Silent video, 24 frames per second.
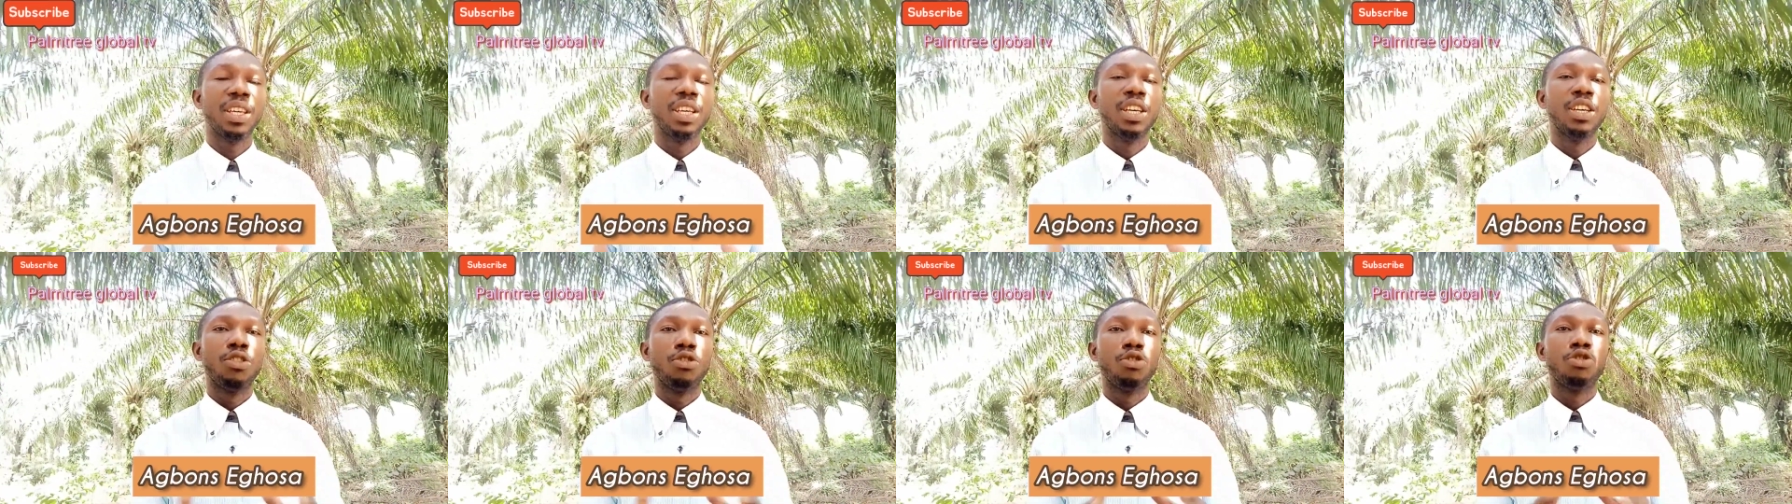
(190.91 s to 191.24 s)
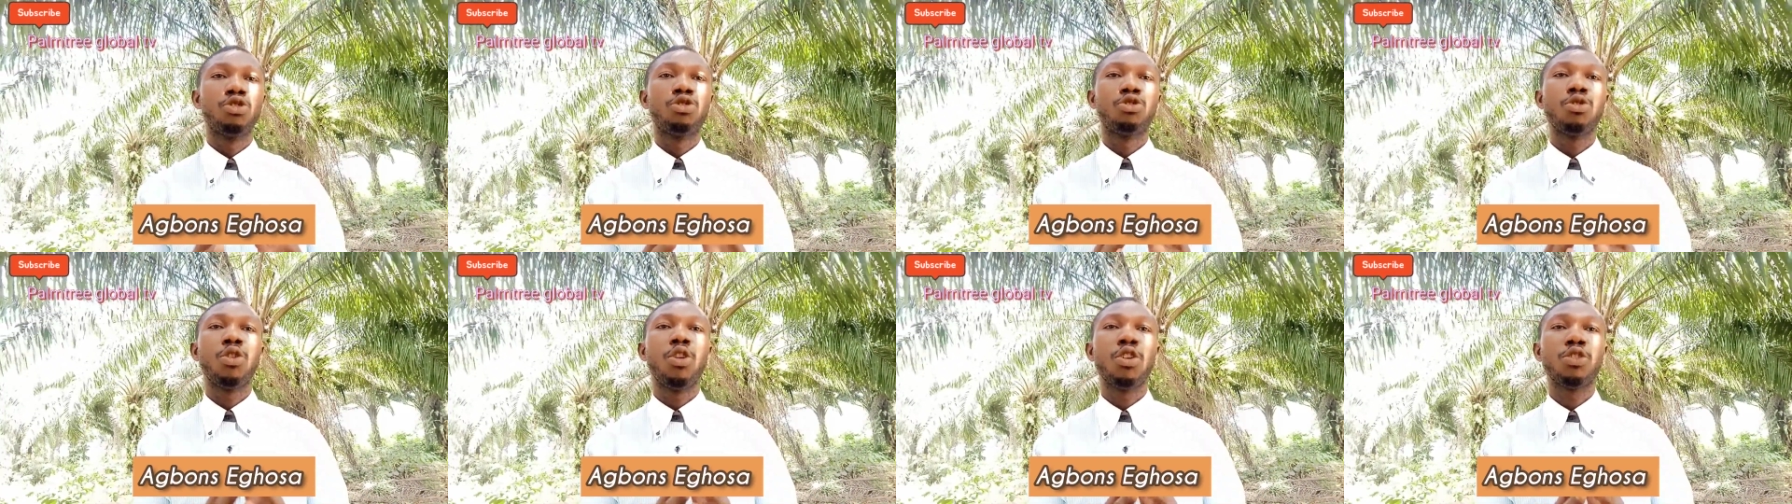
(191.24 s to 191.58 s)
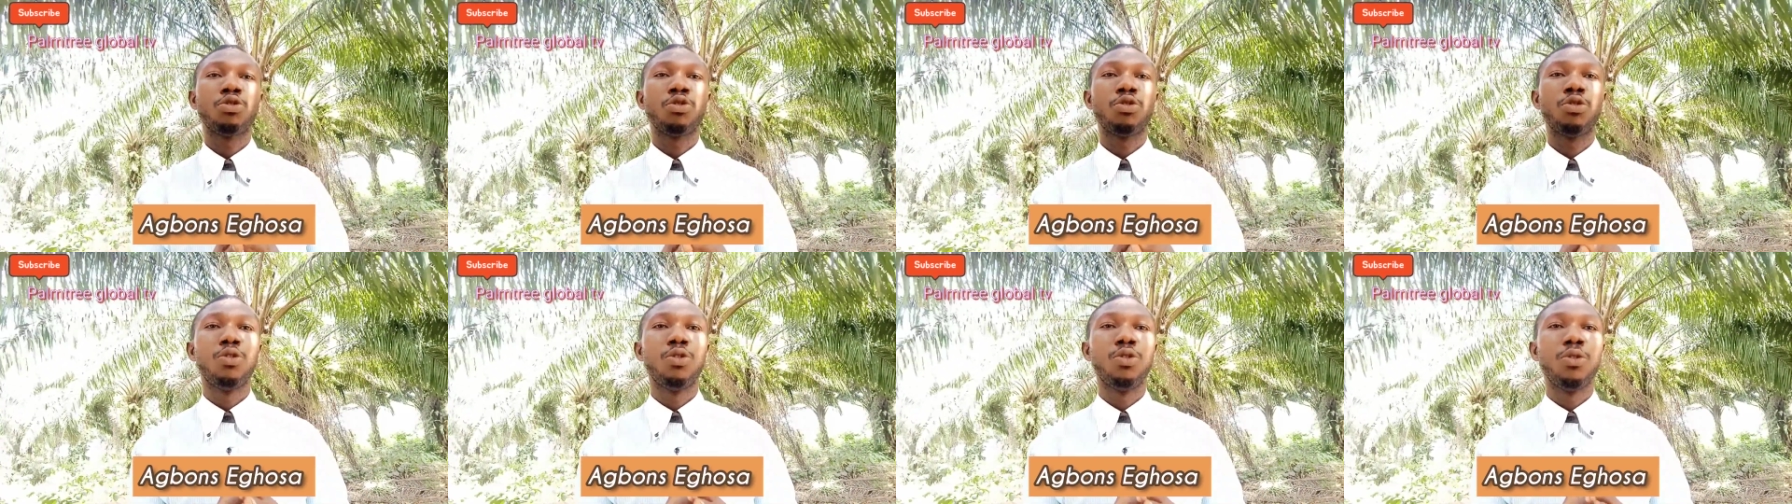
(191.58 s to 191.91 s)
you should
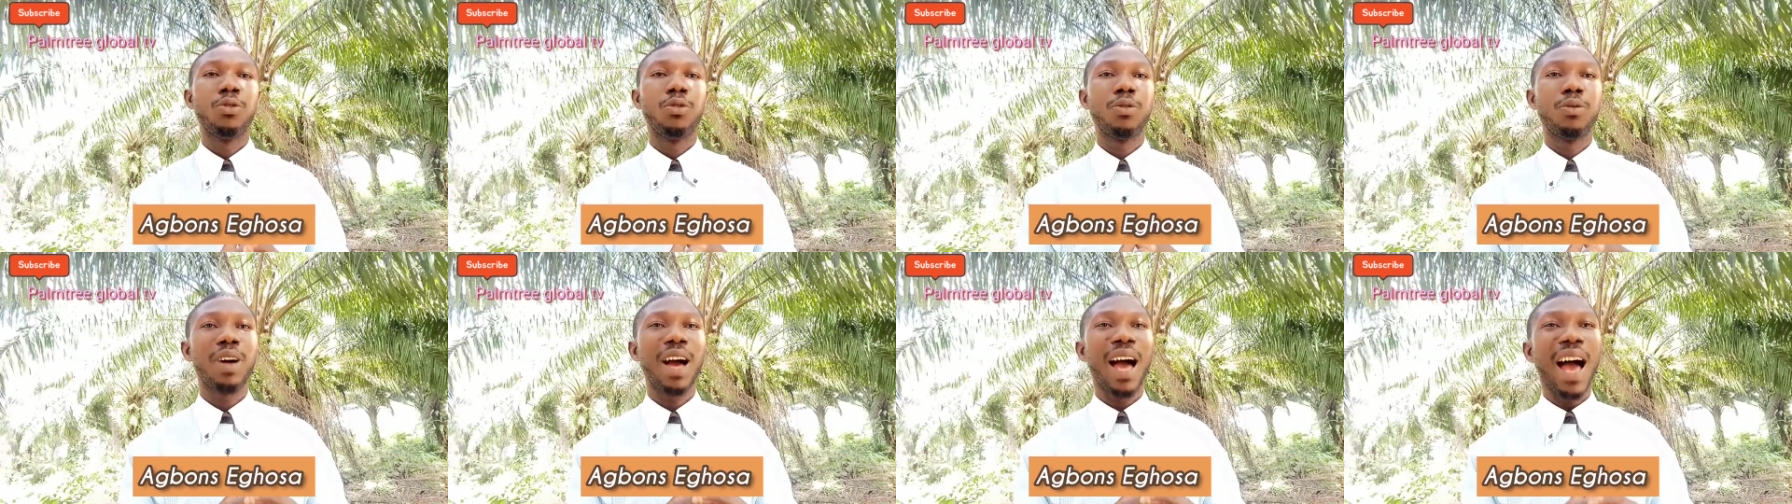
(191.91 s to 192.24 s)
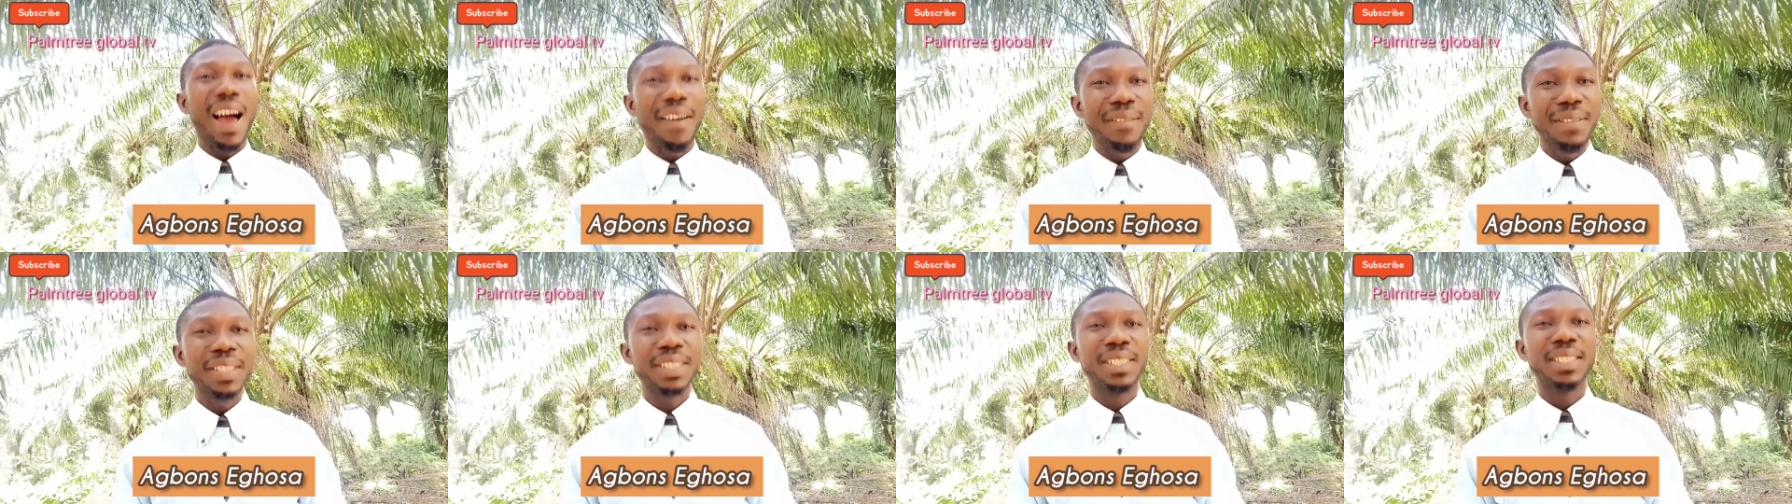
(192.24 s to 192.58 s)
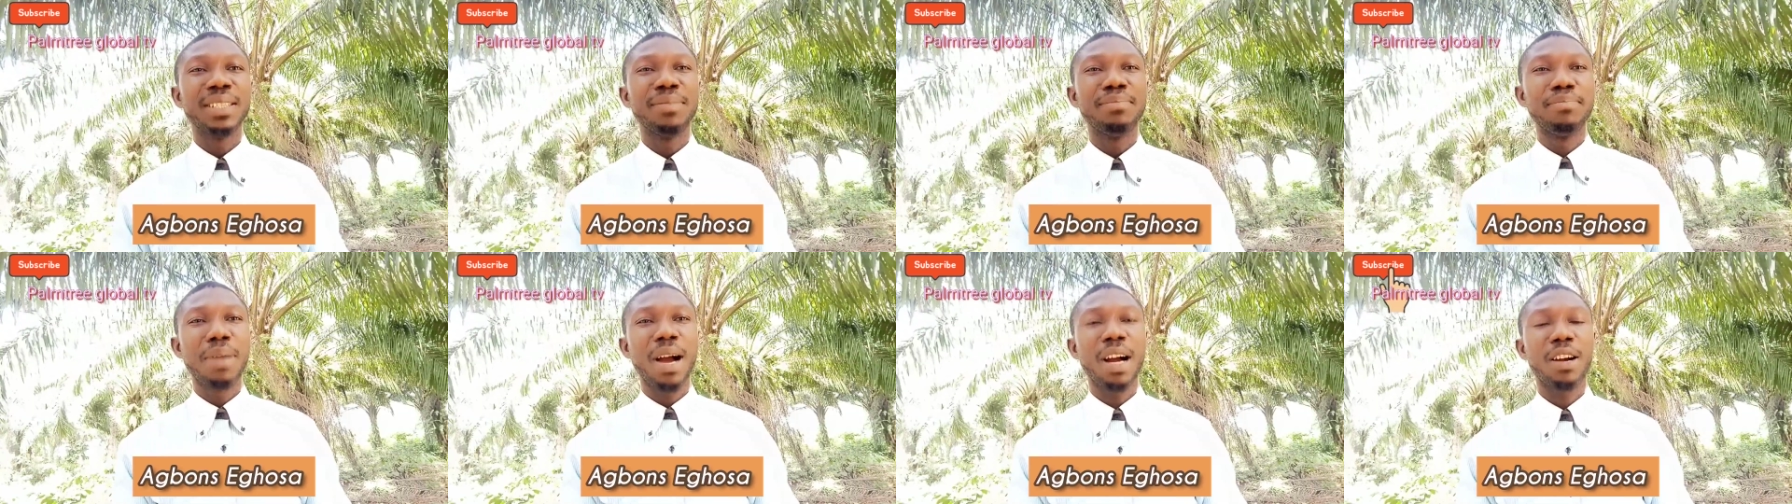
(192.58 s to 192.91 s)
also have it in
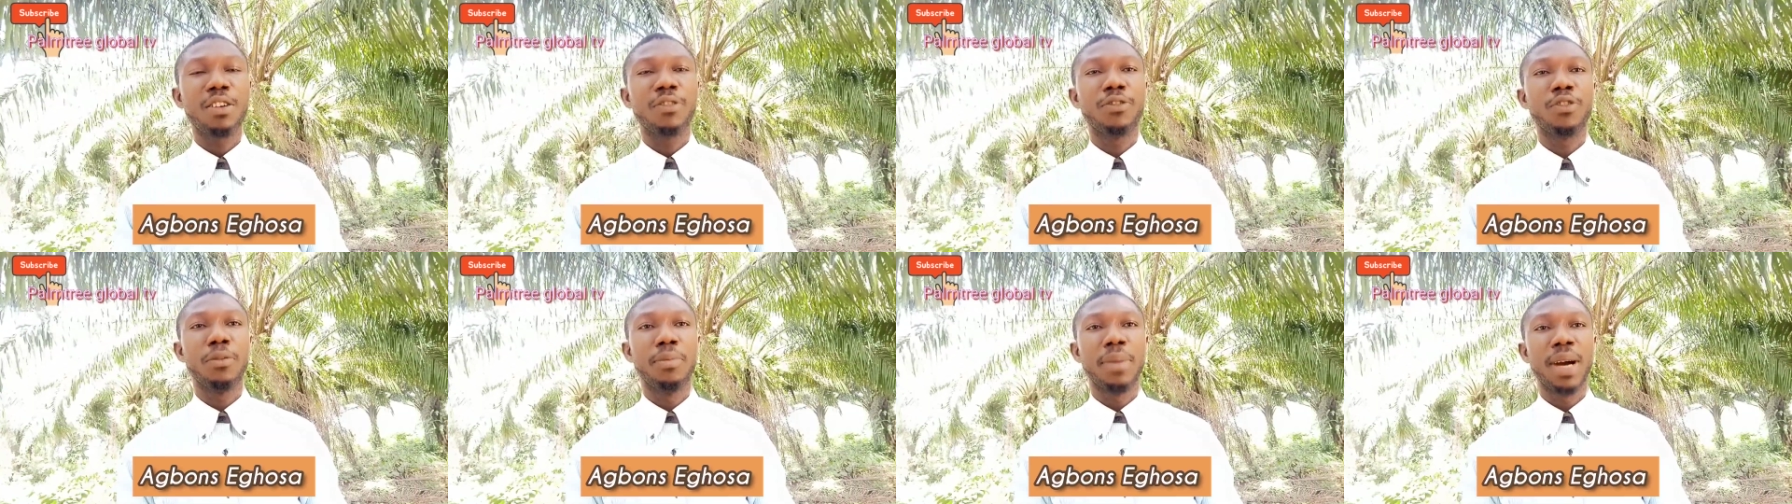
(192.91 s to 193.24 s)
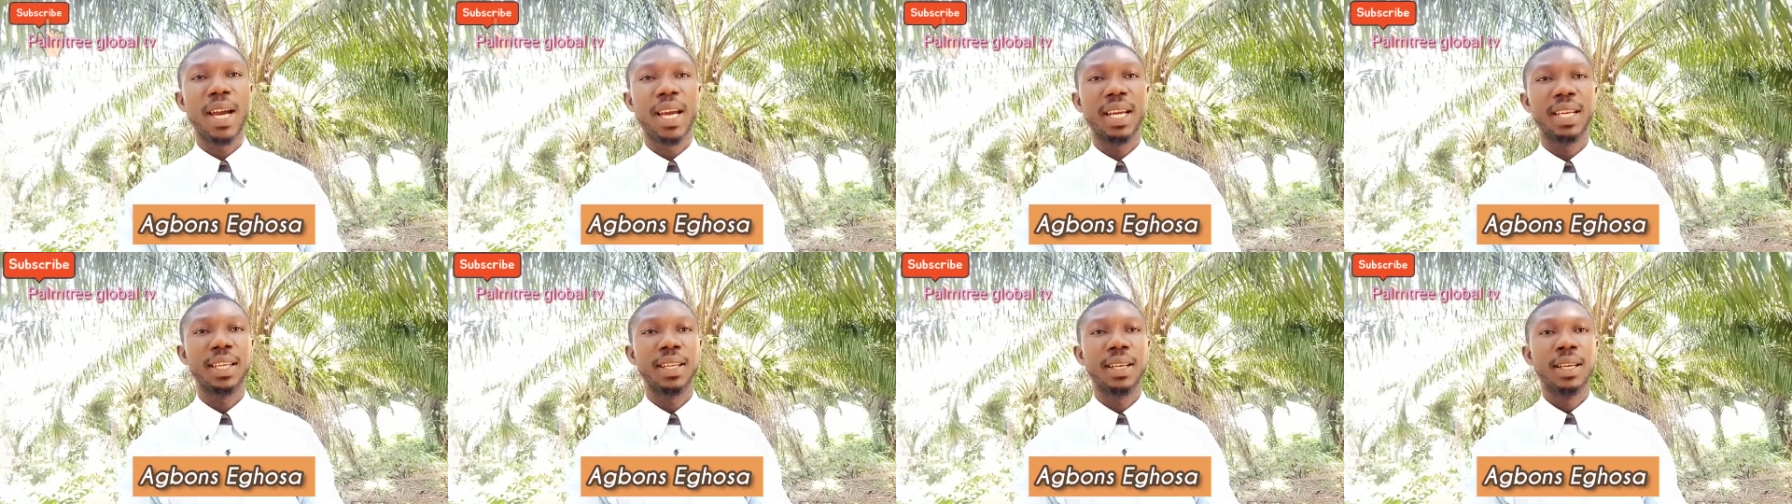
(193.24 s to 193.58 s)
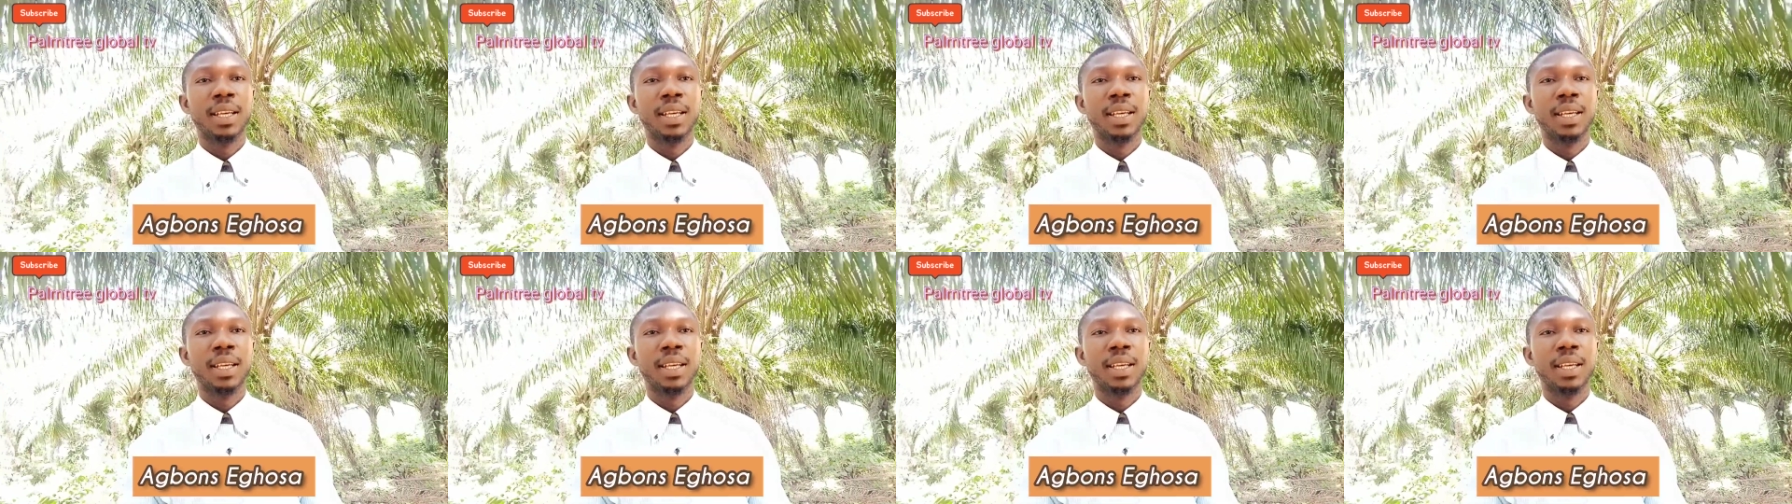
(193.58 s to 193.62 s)
back of your mind